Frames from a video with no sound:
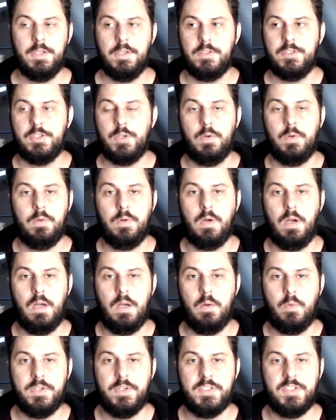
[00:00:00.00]
So
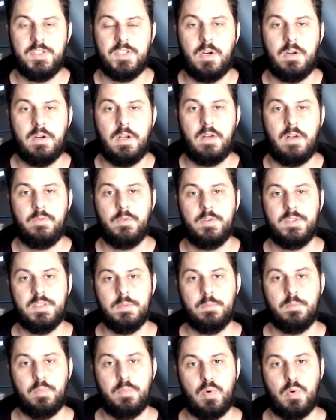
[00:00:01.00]
I want to start off with some